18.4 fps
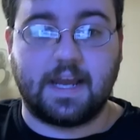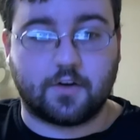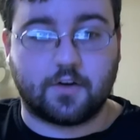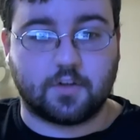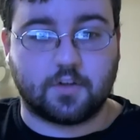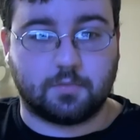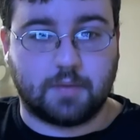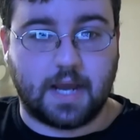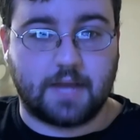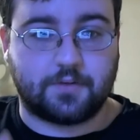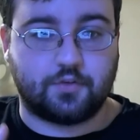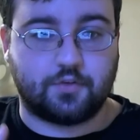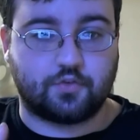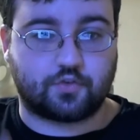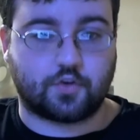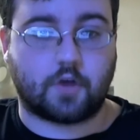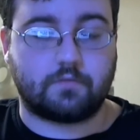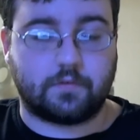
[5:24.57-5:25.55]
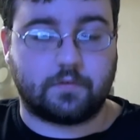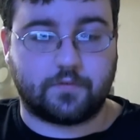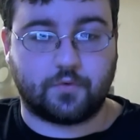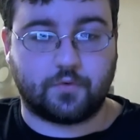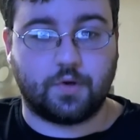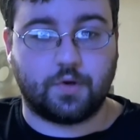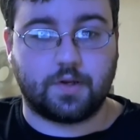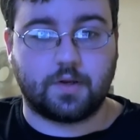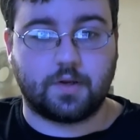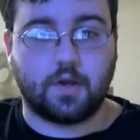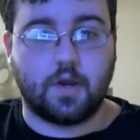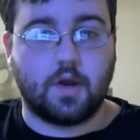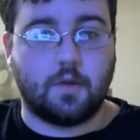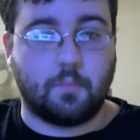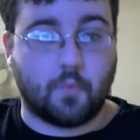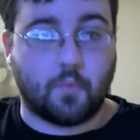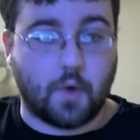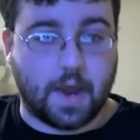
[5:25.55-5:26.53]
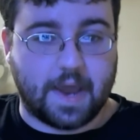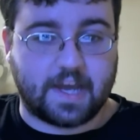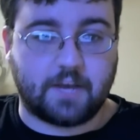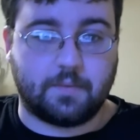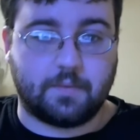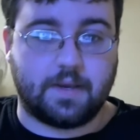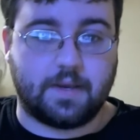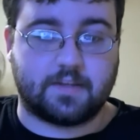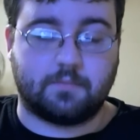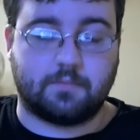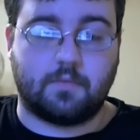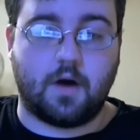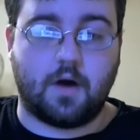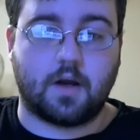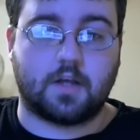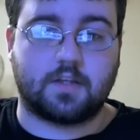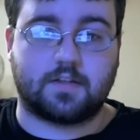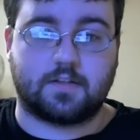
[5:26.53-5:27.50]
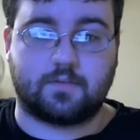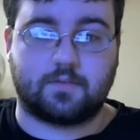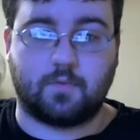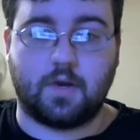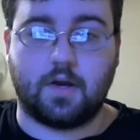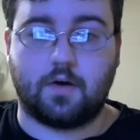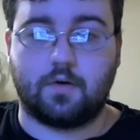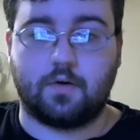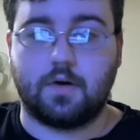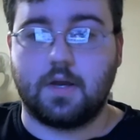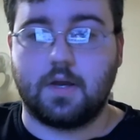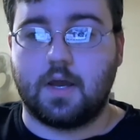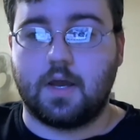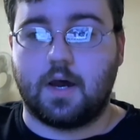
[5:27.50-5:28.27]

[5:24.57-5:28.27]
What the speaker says: I also plan to start reviewing more animes and mangas as well.